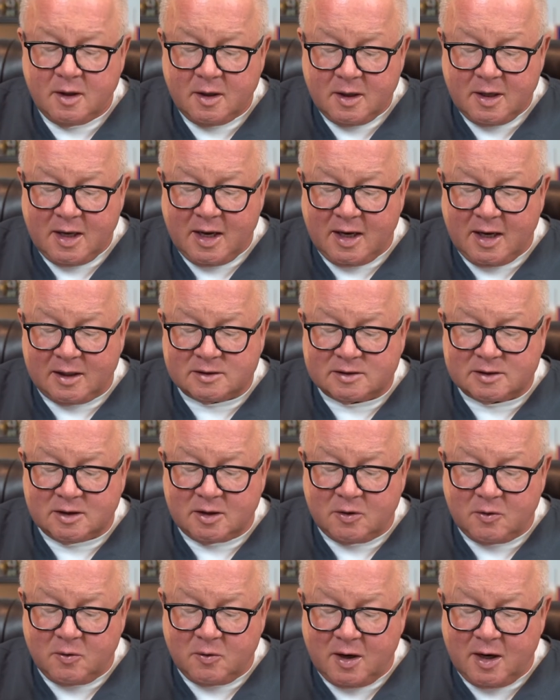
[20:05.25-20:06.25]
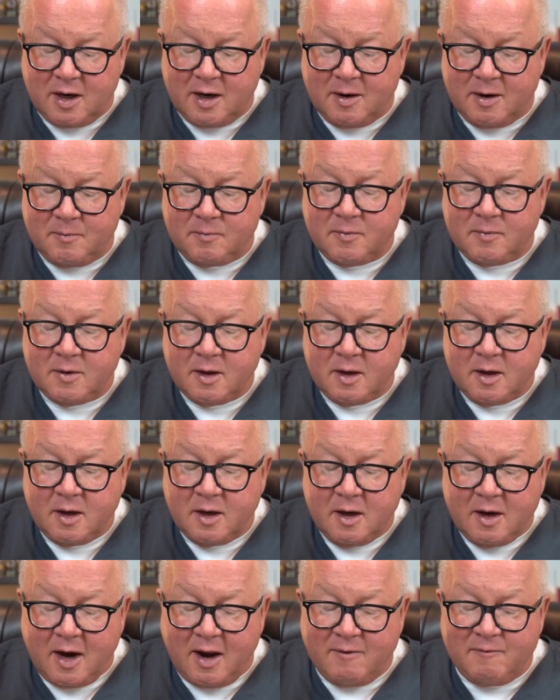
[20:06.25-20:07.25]
Yeah, so um,
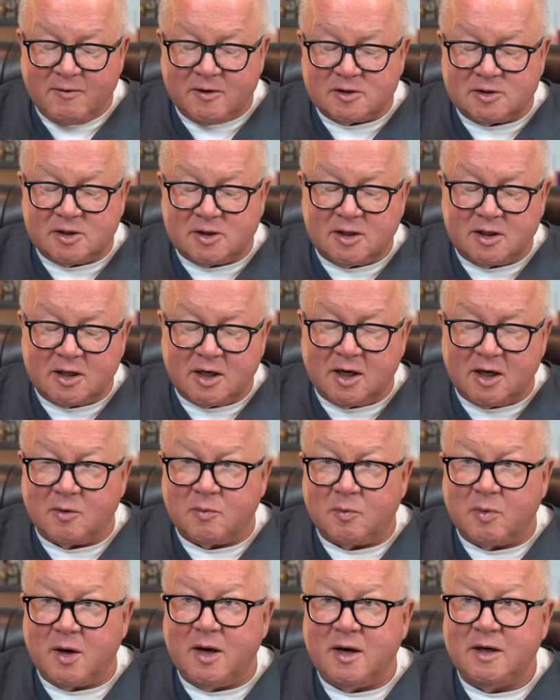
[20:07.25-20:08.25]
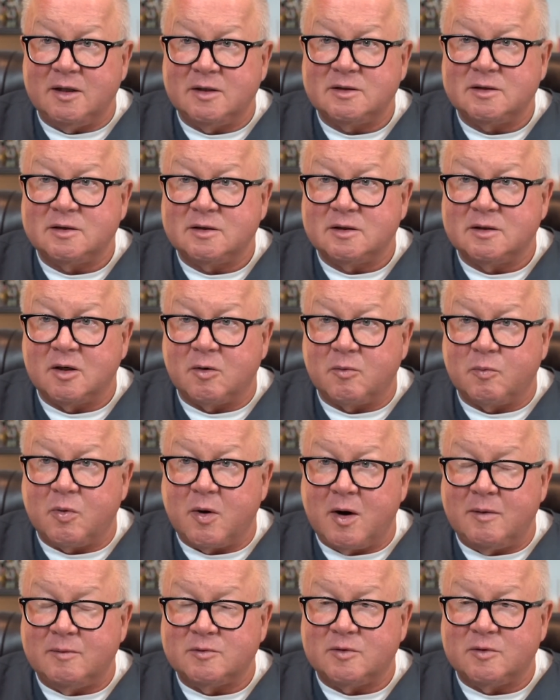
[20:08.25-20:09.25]
night vision and color blindness are
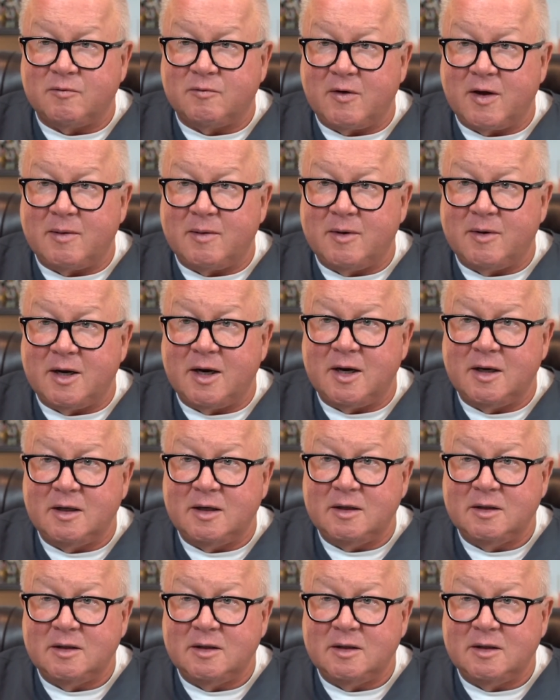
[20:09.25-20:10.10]
problems with vitamin A.